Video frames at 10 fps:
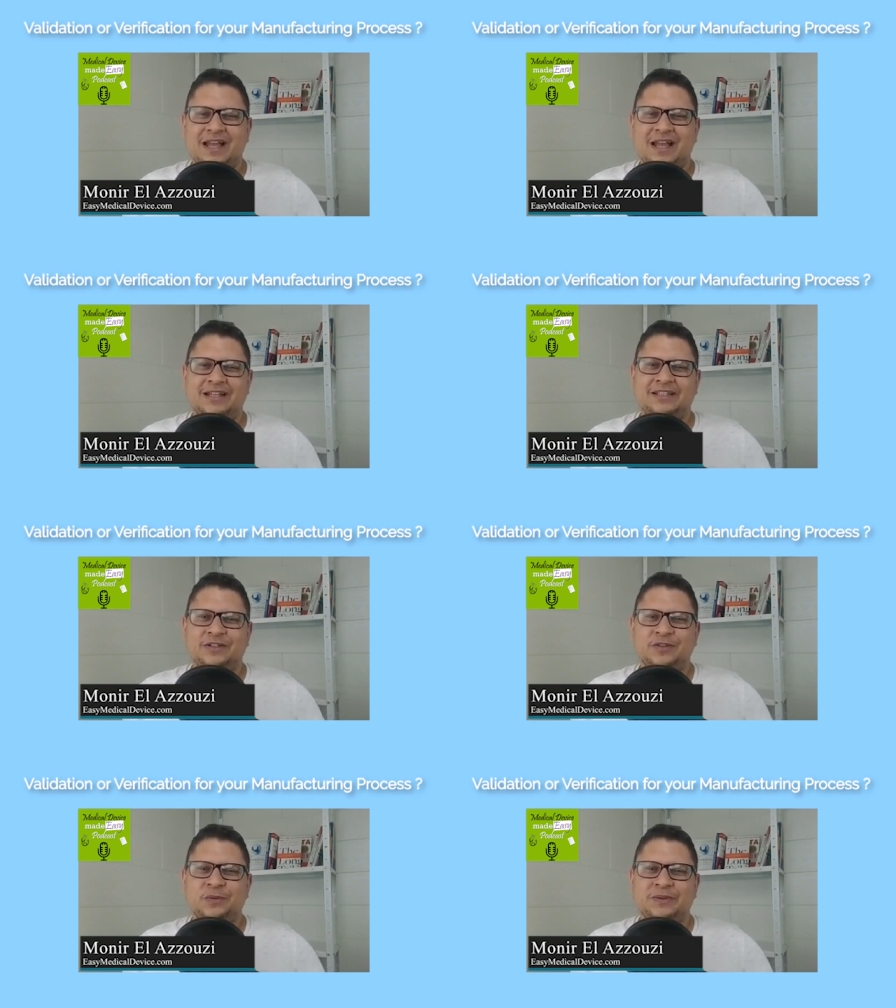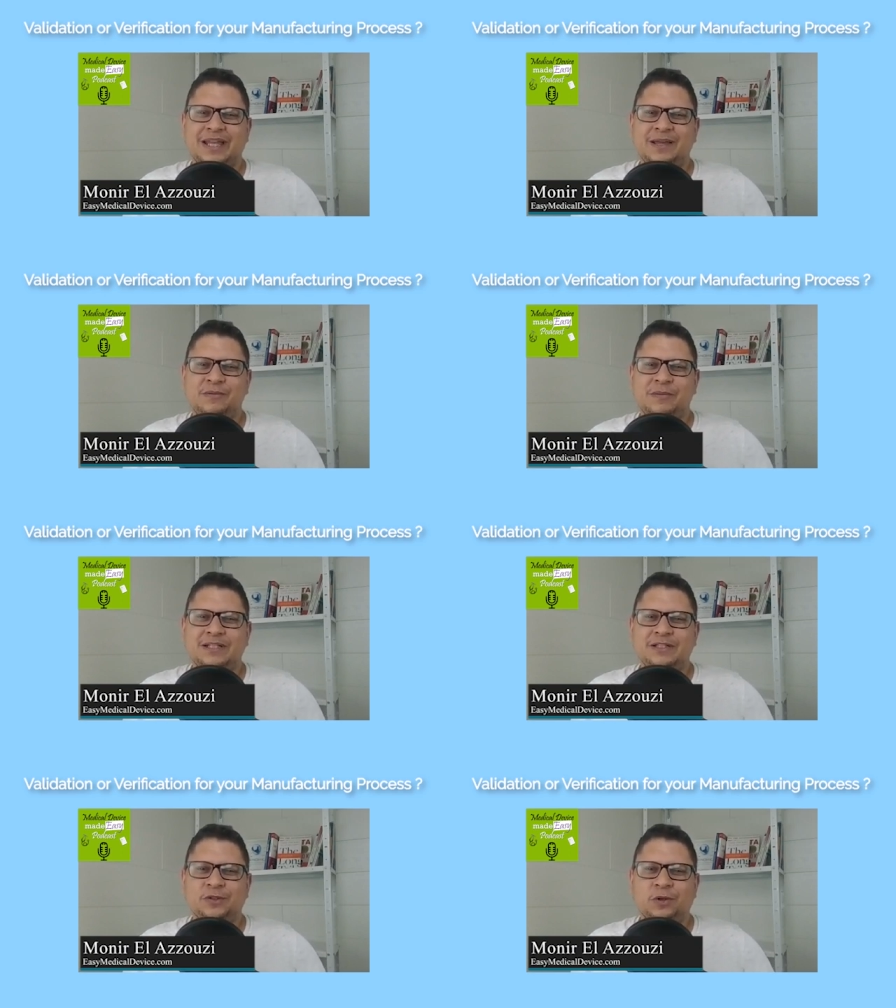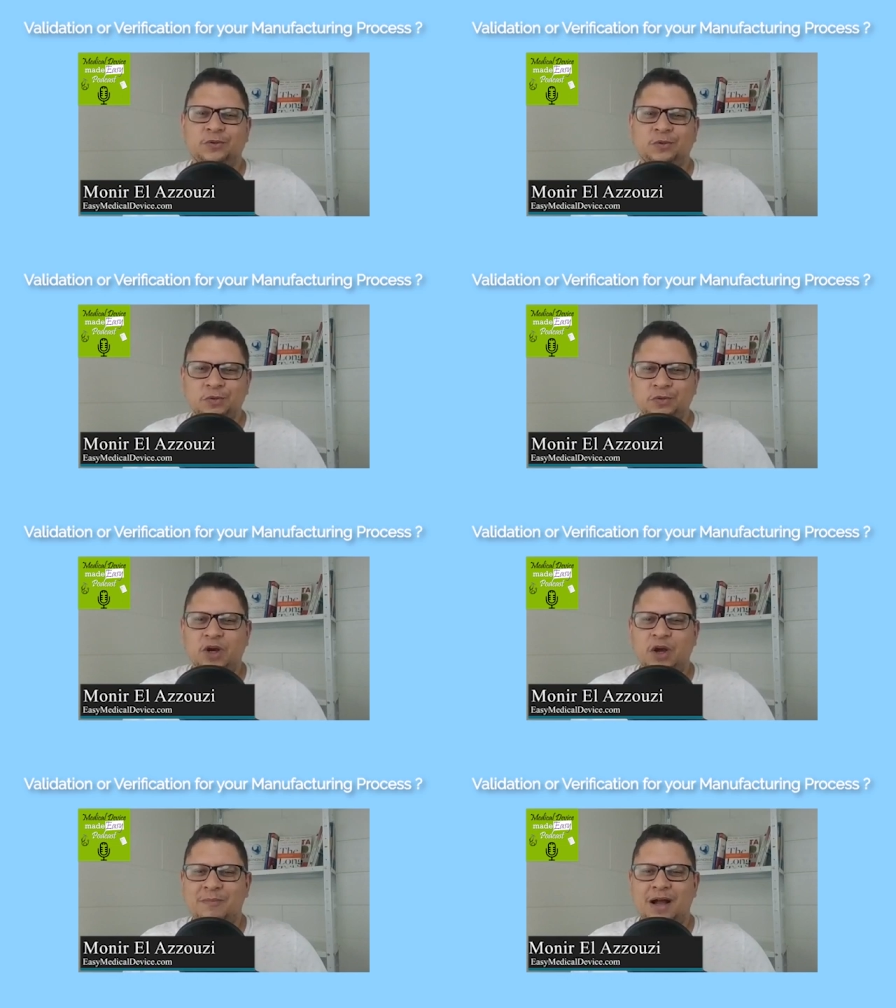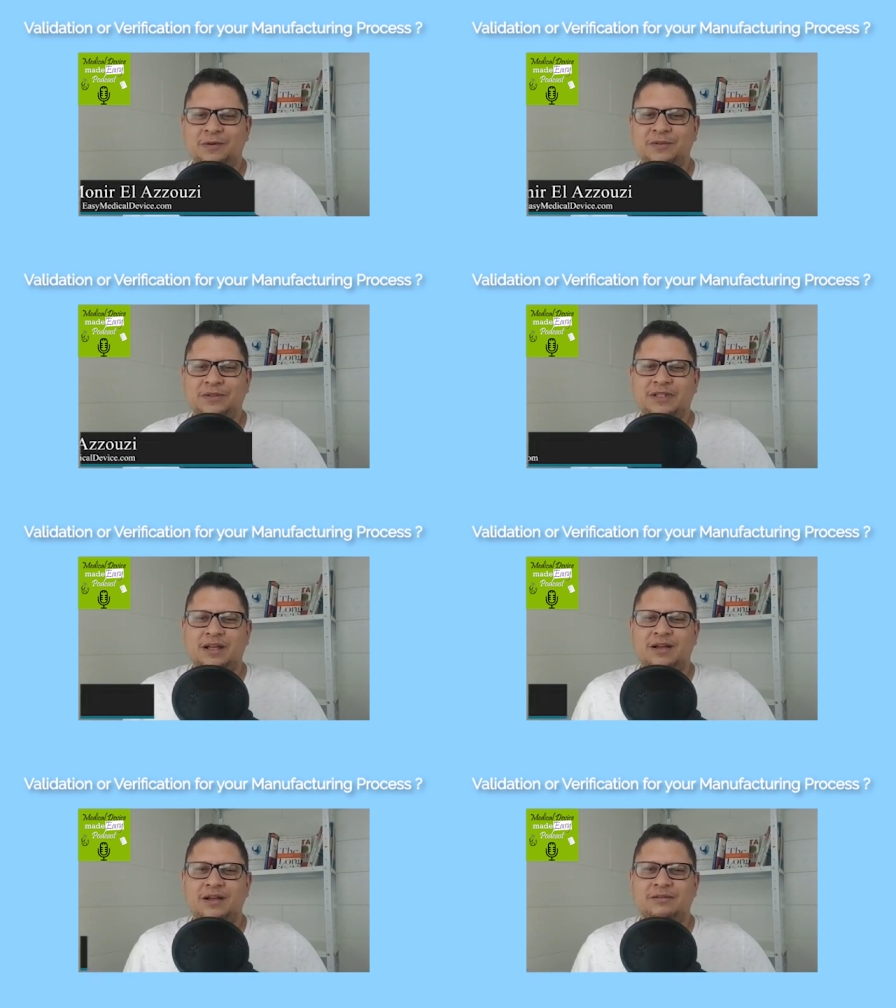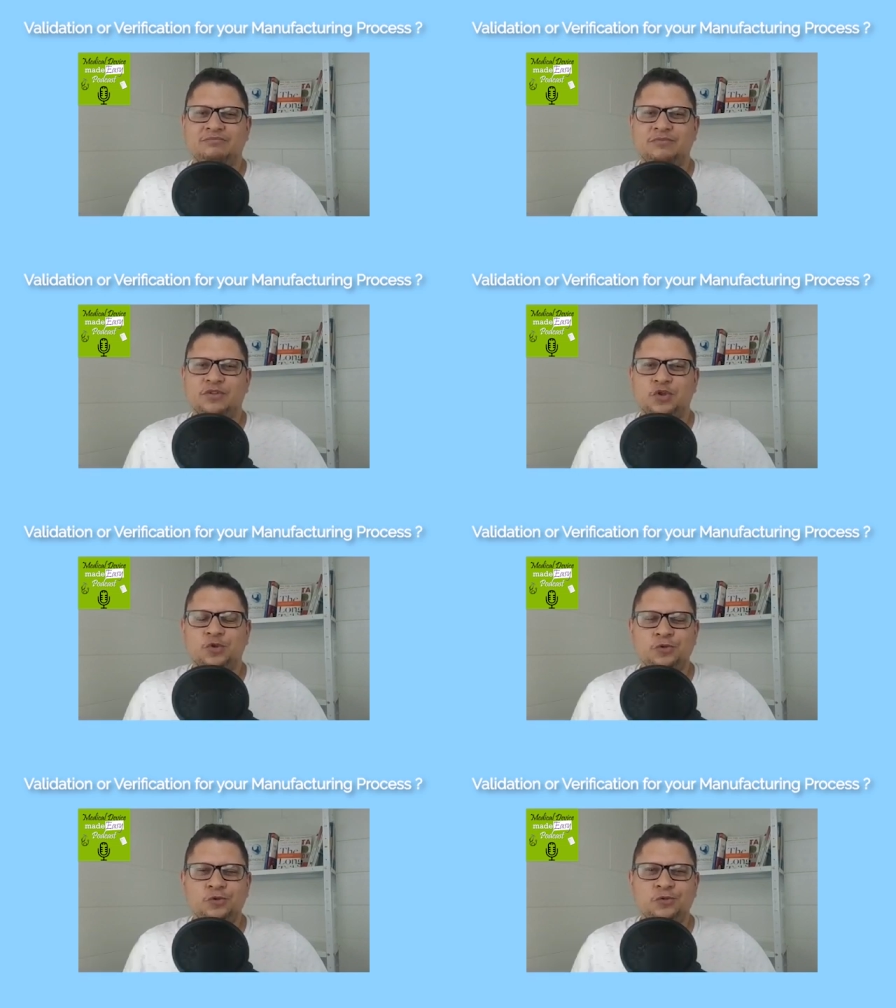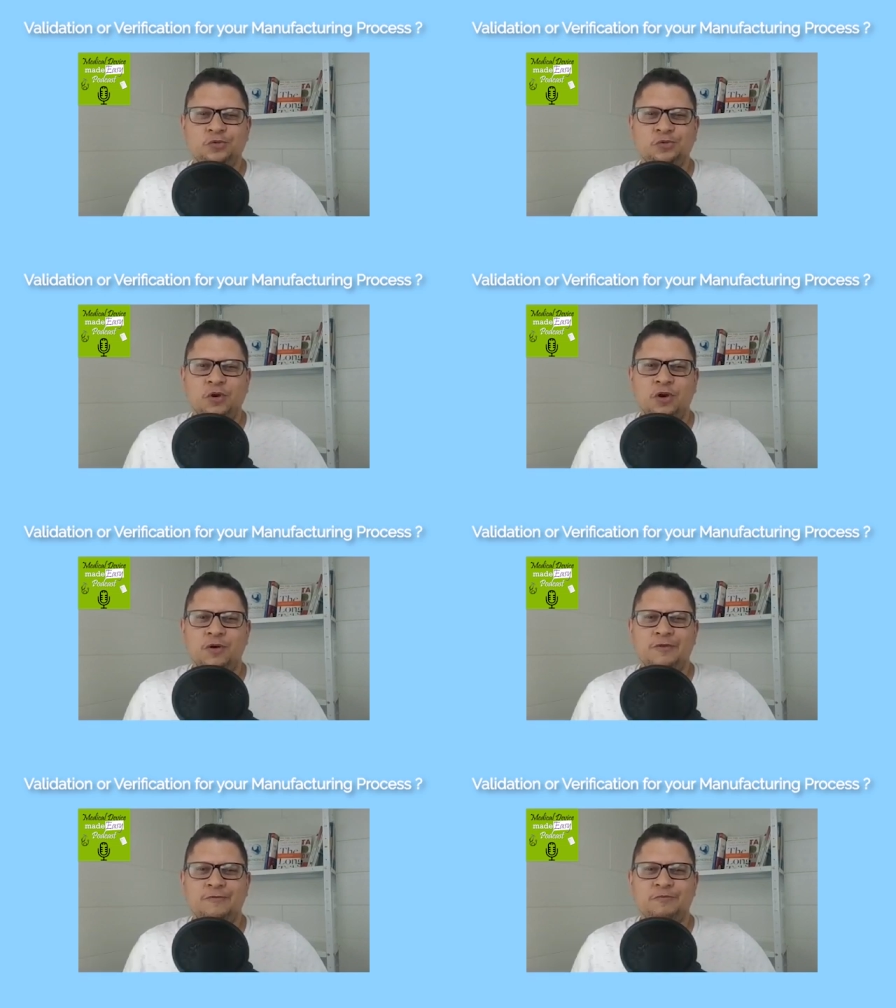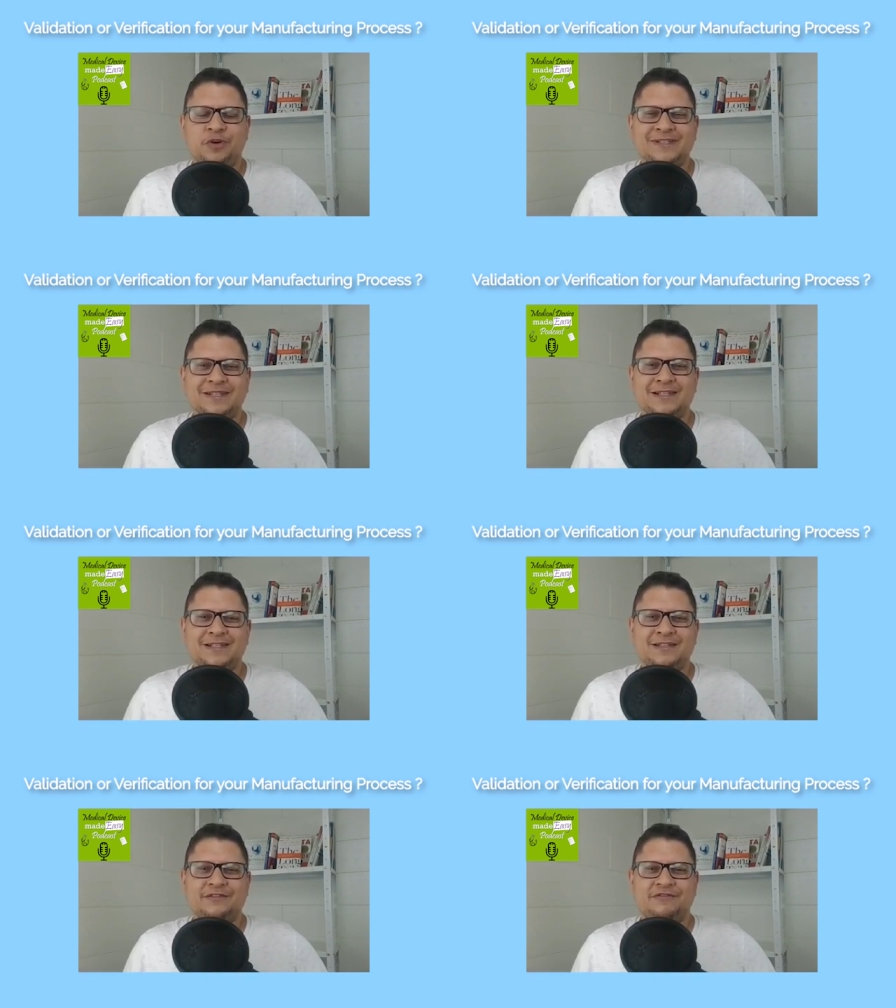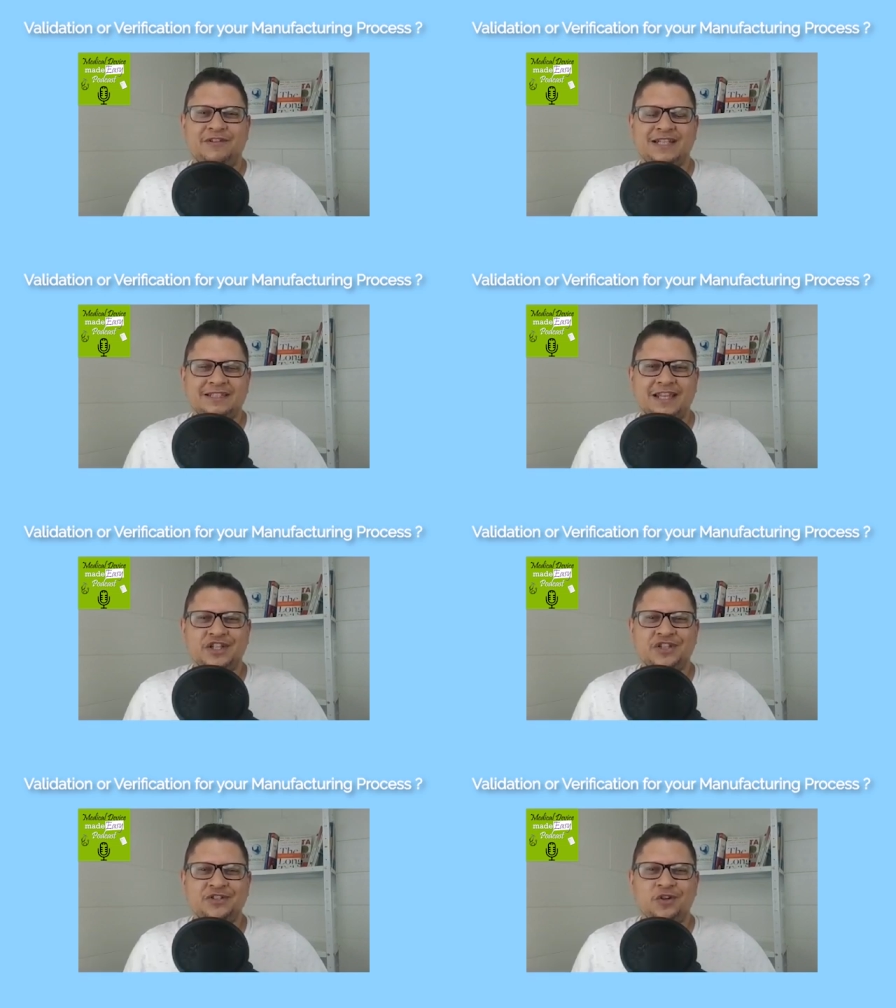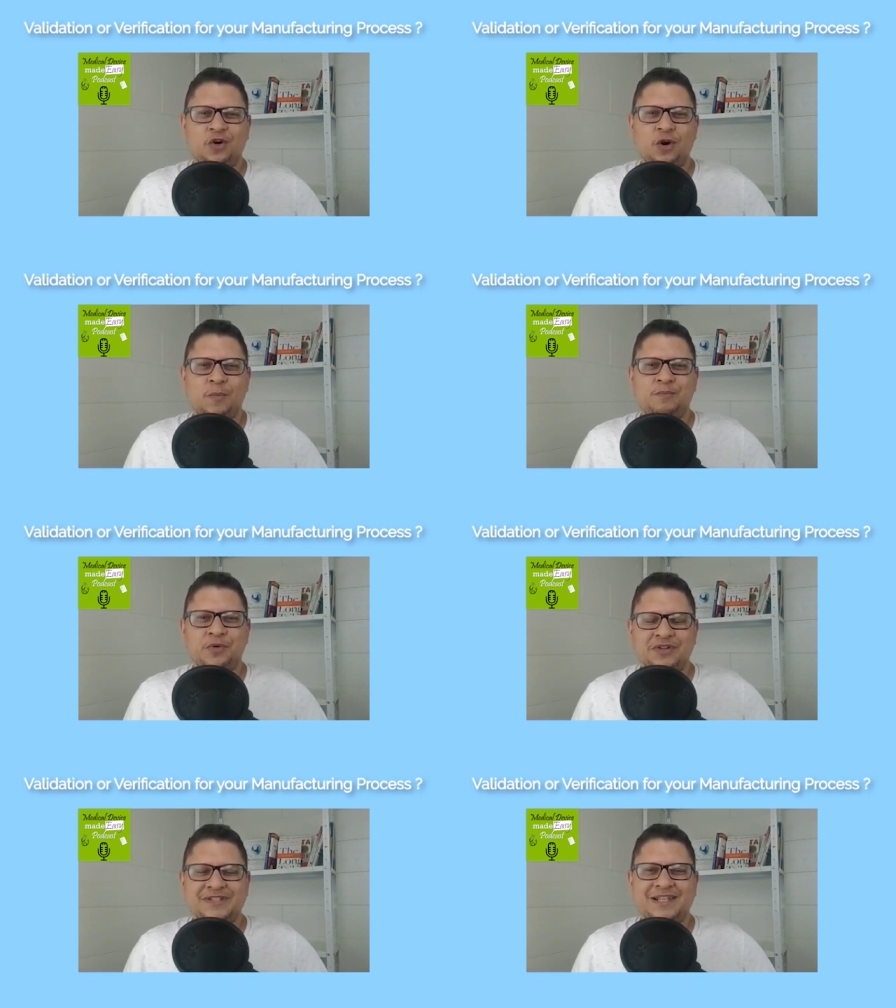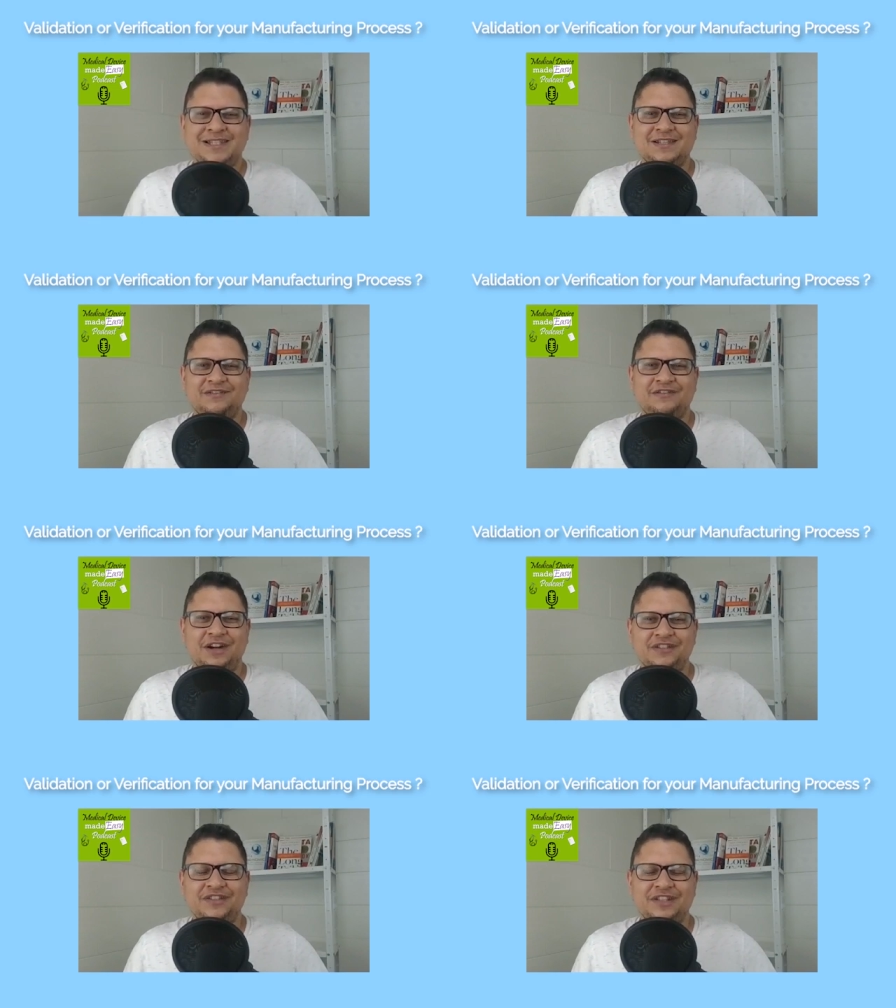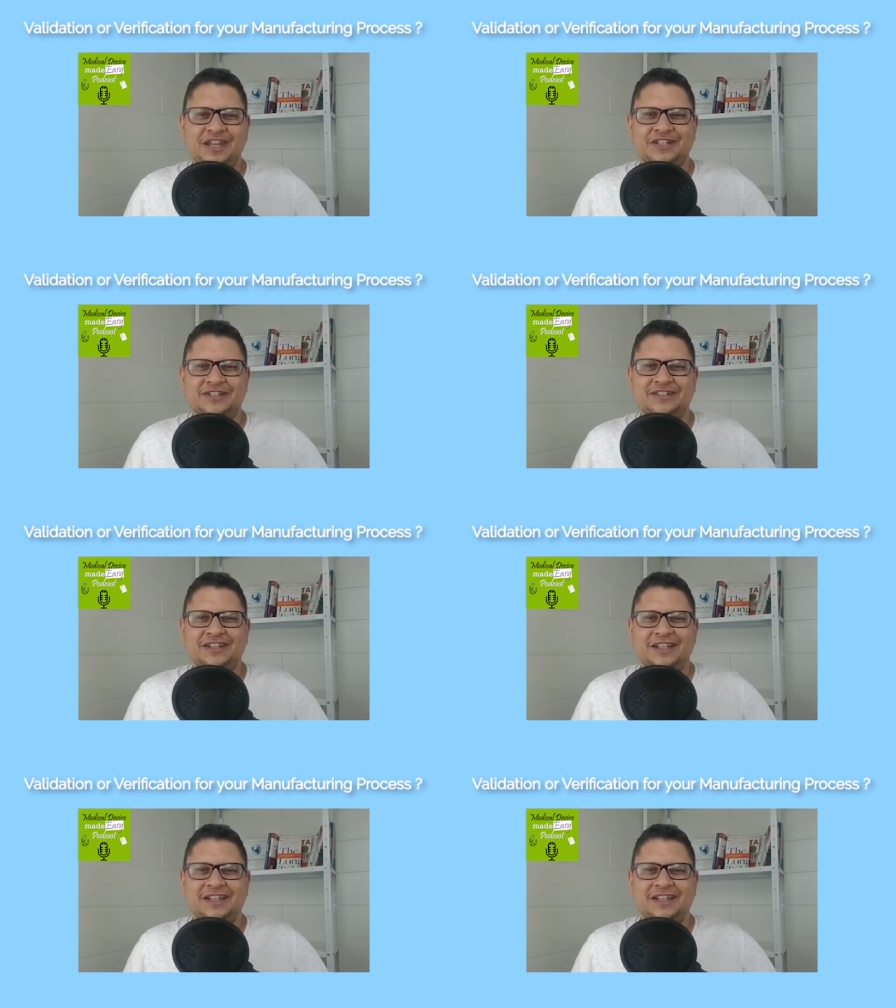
And today we will talk to you about um, should you do a process validation or a process verification.